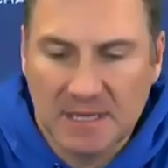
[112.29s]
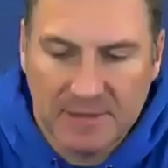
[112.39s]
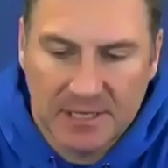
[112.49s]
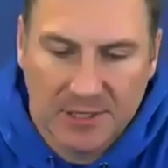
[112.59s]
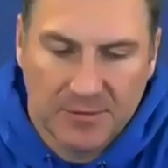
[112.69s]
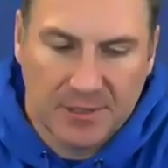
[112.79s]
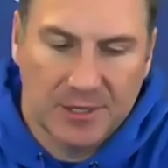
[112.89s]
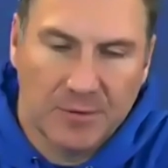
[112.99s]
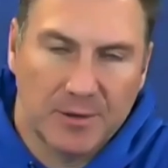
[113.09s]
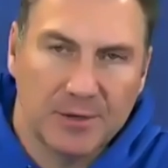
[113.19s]
I mean, you know, what you
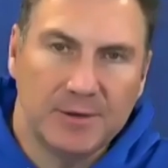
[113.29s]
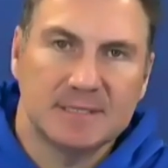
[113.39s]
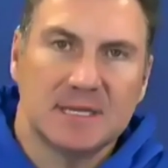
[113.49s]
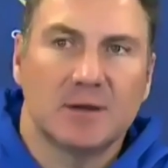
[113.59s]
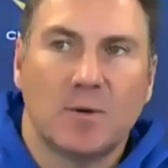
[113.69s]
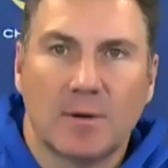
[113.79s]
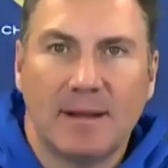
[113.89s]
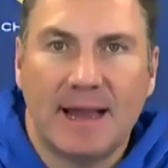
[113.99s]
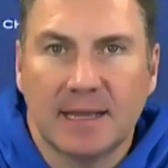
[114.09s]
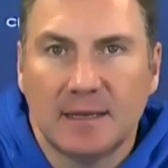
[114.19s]
don't want to do is let a
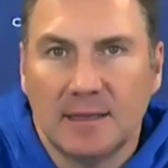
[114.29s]
quarterback,